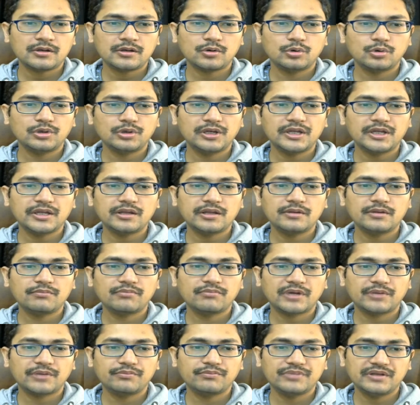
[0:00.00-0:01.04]
only
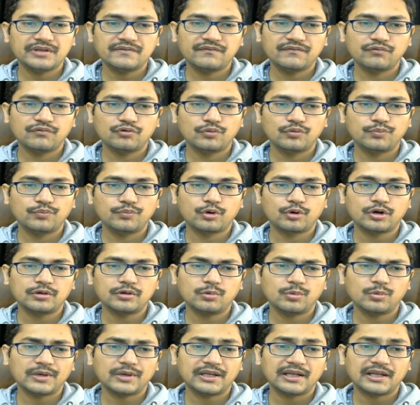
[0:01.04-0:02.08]
my b4 pawn
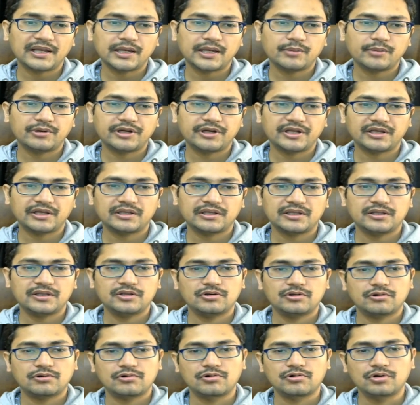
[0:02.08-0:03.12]
while I am attacking
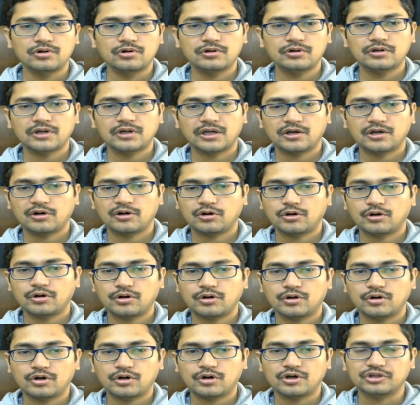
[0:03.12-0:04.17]
your rook
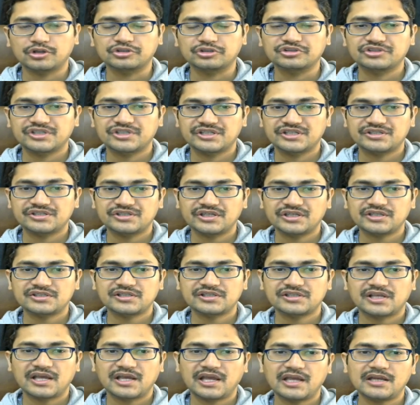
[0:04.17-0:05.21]
on
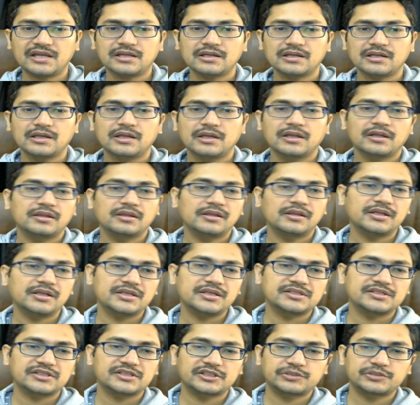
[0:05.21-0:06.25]
c6 and the
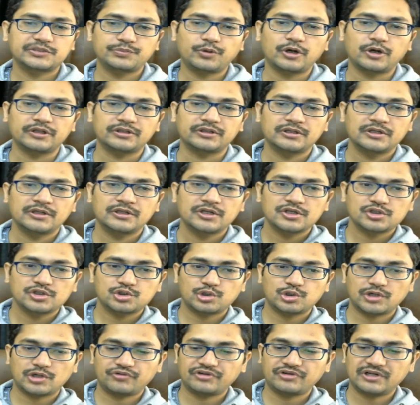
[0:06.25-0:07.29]
e6 pawn.
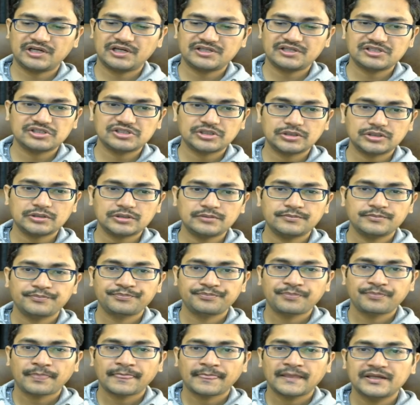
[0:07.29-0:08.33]
So after knight c7,
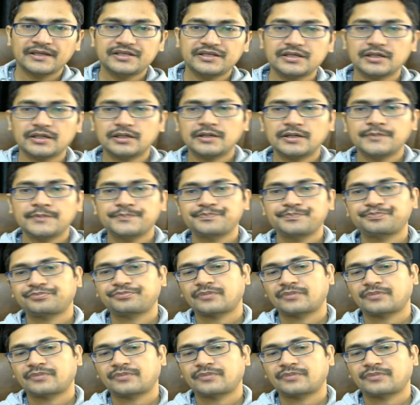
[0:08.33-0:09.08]
here